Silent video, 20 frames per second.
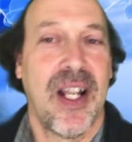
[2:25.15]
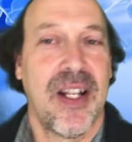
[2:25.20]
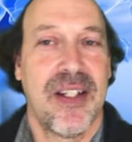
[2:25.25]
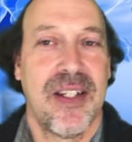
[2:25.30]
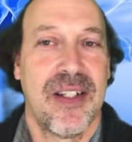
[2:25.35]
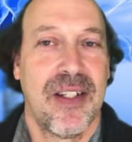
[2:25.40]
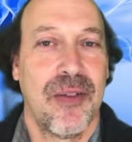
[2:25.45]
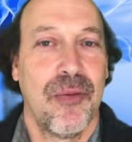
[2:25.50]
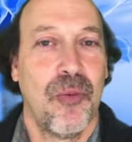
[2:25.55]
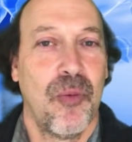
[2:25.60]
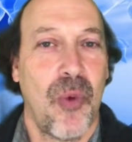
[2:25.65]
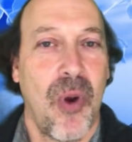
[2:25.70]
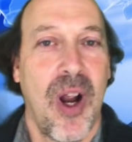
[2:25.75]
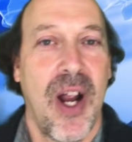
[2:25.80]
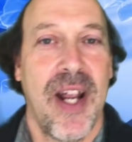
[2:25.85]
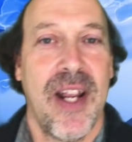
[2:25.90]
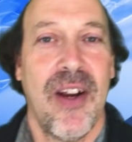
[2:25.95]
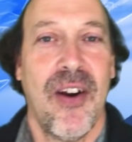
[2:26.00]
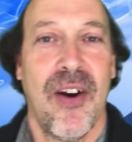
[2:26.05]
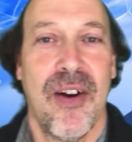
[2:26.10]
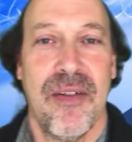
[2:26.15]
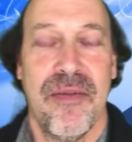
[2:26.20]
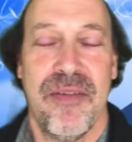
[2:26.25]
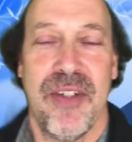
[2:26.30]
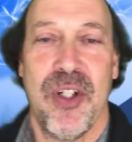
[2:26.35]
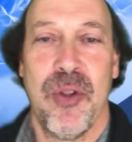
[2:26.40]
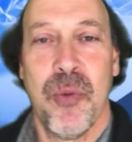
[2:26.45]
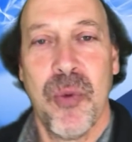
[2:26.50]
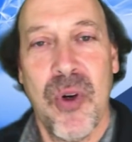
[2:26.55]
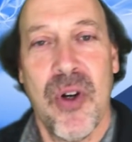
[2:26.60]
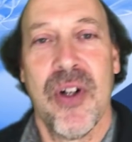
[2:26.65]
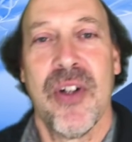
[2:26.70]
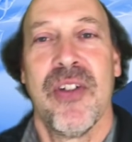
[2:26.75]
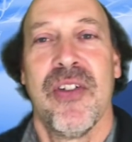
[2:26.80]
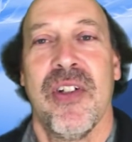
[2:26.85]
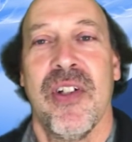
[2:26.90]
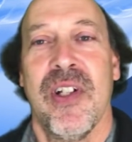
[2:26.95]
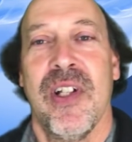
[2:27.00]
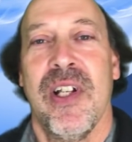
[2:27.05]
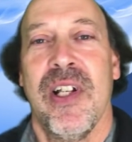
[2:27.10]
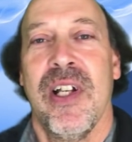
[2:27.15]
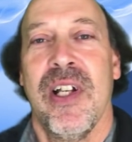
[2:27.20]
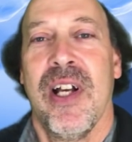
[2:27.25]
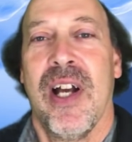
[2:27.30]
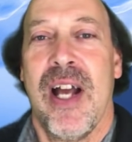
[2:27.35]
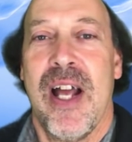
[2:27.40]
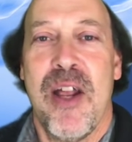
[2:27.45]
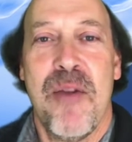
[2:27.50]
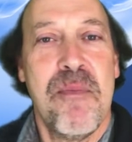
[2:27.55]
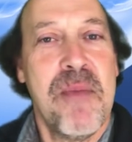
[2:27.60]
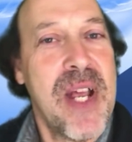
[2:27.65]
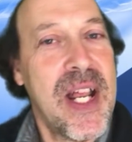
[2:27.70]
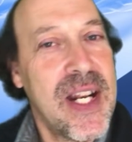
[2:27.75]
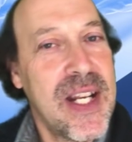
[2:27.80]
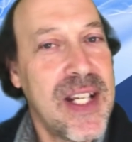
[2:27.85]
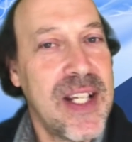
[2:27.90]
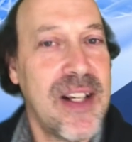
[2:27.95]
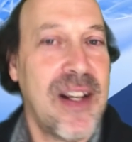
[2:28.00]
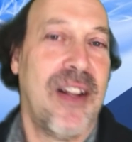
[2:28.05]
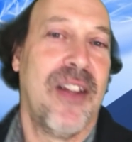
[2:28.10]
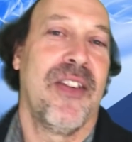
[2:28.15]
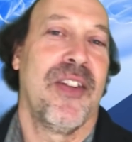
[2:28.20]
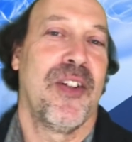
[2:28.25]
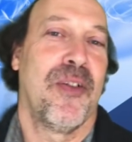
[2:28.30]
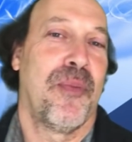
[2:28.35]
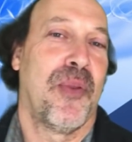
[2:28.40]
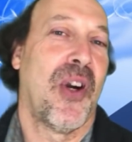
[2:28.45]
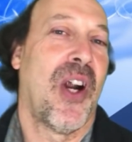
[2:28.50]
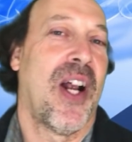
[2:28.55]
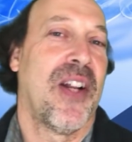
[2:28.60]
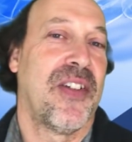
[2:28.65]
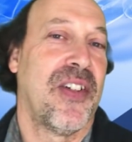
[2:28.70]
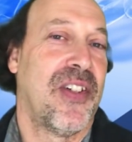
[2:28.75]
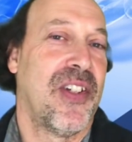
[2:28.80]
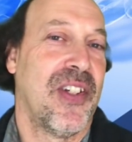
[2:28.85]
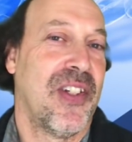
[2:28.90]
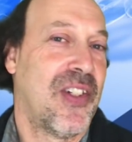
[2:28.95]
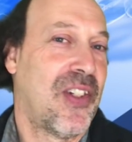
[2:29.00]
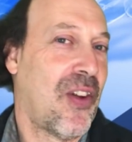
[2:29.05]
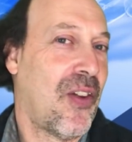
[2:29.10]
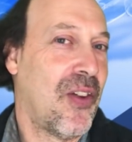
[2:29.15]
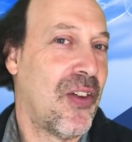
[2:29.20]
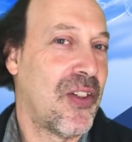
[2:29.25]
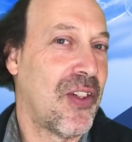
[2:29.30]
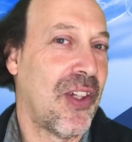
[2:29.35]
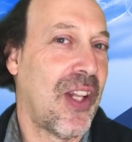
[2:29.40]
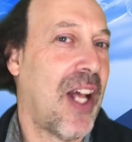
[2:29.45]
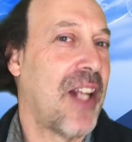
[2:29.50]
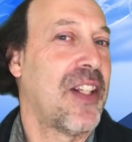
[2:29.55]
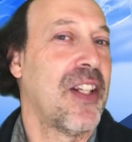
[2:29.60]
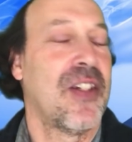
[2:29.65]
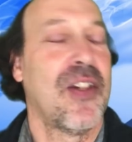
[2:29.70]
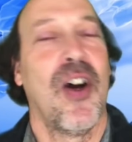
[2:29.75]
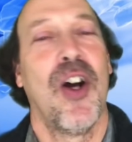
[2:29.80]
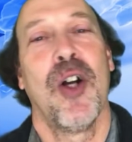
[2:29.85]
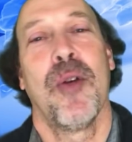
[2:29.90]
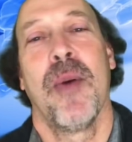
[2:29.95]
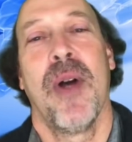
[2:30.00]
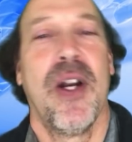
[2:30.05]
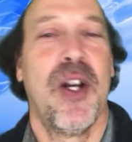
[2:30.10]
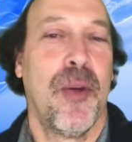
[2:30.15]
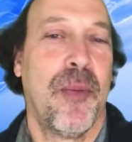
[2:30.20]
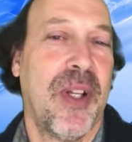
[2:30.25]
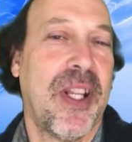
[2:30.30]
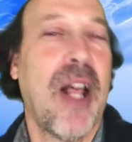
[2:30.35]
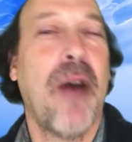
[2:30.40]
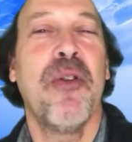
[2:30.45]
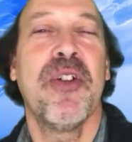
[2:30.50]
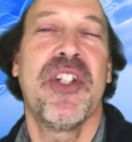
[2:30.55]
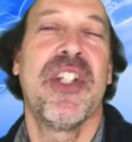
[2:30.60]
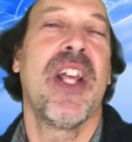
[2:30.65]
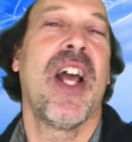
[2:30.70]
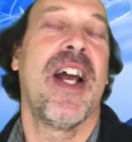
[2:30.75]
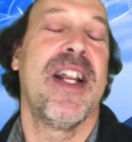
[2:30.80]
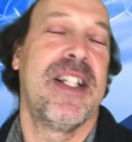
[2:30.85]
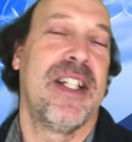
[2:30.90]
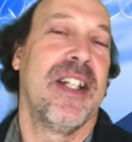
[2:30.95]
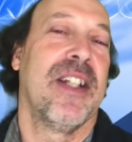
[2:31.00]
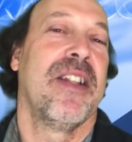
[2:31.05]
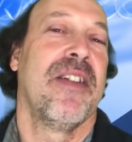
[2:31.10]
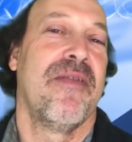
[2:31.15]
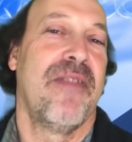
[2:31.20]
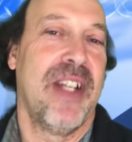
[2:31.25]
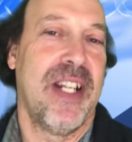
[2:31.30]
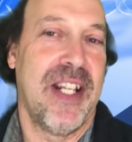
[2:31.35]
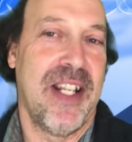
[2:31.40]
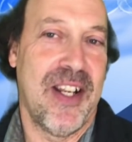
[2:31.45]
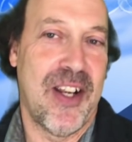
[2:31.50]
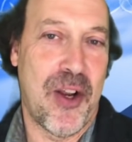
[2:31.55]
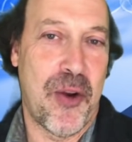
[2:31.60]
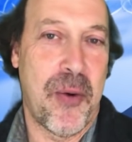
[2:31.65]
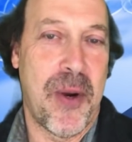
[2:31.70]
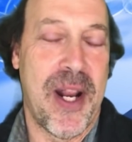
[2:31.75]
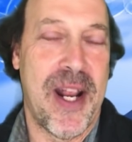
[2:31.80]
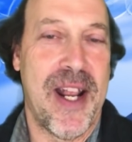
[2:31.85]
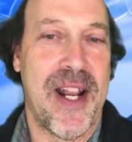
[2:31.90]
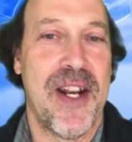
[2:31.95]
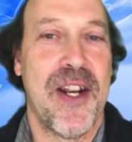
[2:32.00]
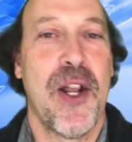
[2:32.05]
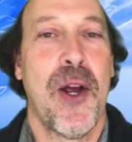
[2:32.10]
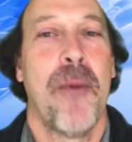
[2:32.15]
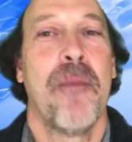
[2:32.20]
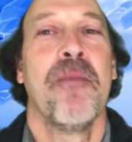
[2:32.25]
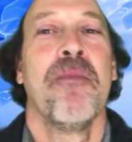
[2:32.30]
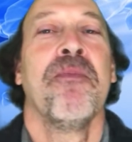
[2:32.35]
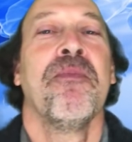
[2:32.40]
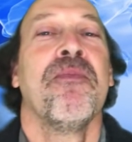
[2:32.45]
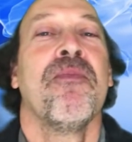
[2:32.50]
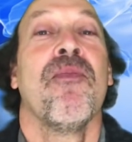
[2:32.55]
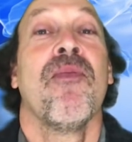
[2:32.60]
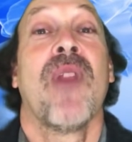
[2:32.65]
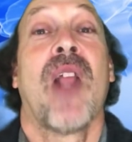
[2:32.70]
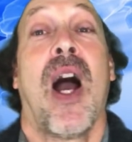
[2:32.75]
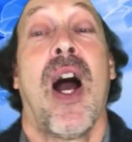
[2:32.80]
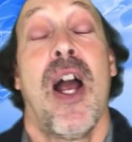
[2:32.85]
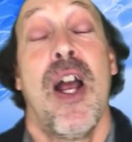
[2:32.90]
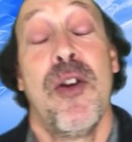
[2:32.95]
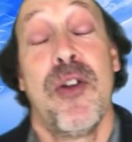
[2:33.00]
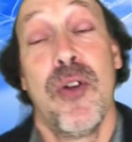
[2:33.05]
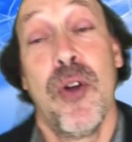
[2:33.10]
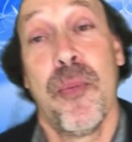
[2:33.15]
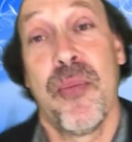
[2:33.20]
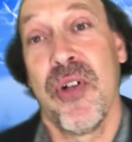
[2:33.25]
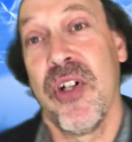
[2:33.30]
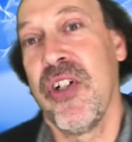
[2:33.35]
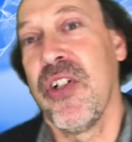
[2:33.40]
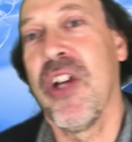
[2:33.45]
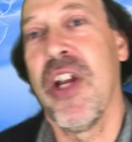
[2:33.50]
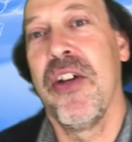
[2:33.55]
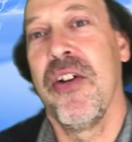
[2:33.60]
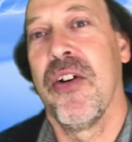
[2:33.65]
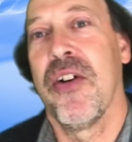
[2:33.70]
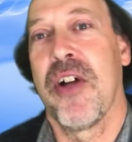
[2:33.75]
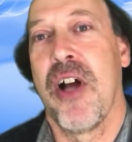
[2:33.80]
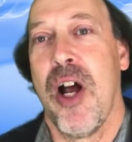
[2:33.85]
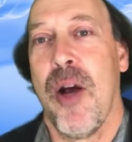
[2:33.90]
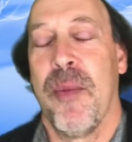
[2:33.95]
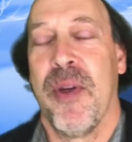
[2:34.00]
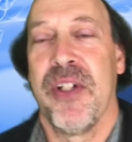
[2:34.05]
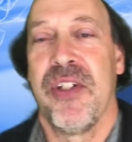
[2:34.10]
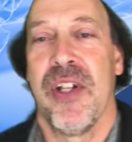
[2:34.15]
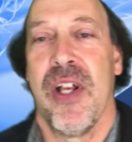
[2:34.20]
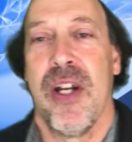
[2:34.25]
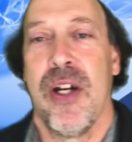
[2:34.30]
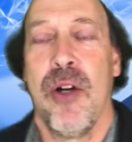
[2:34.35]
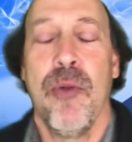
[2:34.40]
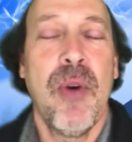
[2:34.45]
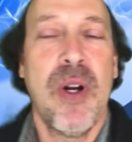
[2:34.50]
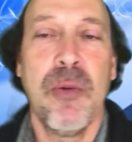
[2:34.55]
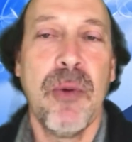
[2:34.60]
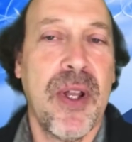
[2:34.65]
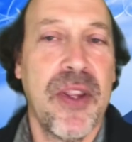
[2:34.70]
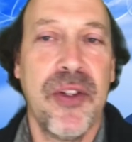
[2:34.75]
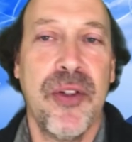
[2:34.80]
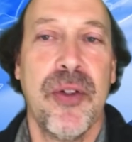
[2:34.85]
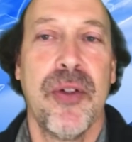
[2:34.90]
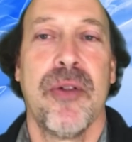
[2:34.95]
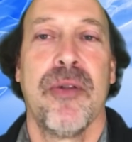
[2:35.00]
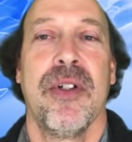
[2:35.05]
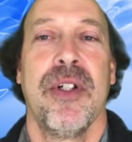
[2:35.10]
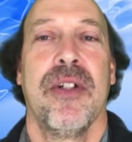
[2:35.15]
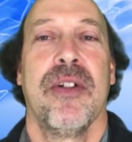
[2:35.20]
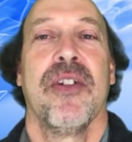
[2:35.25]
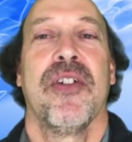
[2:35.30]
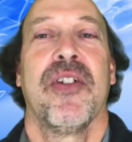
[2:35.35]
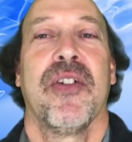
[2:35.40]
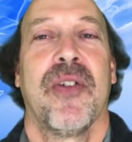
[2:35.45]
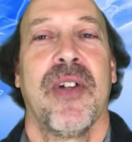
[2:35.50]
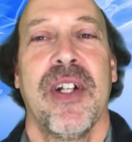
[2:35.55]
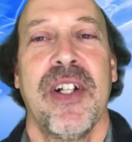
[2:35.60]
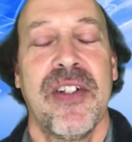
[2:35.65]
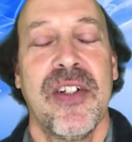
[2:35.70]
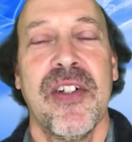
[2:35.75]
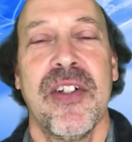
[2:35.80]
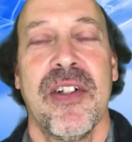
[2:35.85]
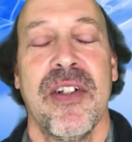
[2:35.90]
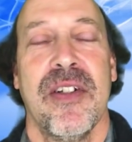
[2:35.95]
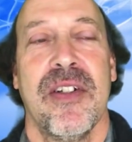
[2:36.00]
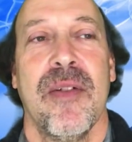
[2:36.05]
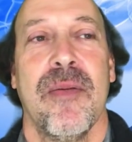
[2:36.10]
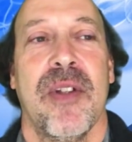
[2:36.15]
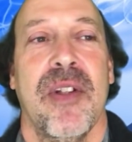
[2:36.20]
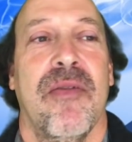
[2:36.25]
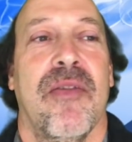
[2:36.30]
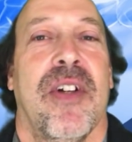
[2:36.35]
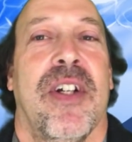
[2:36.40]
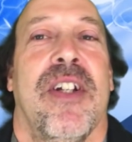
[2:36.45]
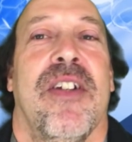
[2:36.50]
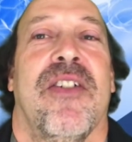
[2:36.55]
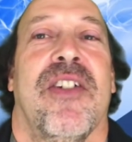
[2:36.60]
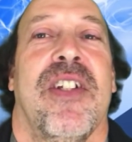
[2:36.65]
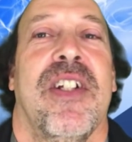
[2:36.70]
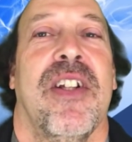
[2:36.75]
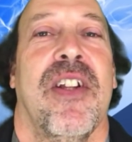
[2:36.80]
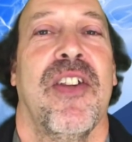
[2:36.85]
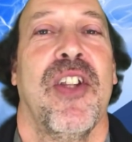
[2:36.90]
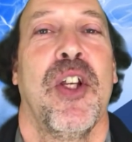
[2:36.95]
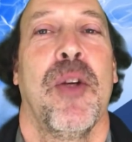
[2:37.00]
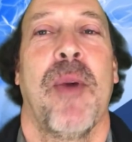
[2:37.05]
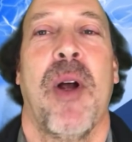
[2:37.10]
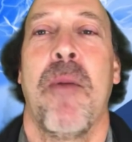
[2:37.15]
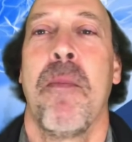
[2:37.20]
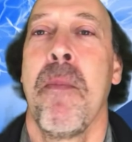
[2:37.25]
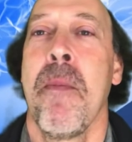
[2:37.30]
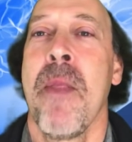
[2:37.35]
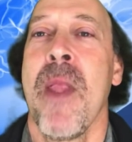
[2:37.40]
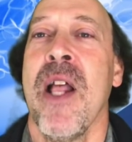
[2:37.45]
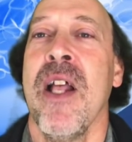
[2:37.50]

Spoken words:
That's why RV works, and many other processes. So there's a lot to talk about here, but that was the idea of the video. And I do appreciate your comments on it, whether you agree or disagree. It's just something very interesting to think about.